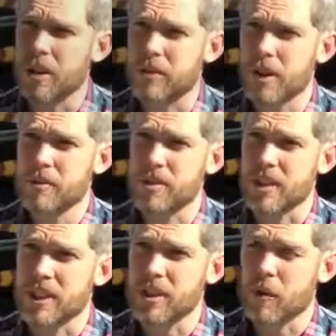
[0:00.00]
go to
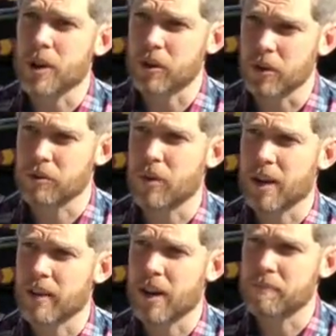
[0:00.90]
sea so I could
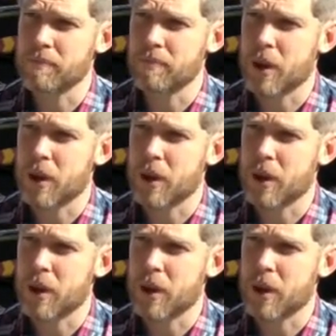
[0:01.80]
write um,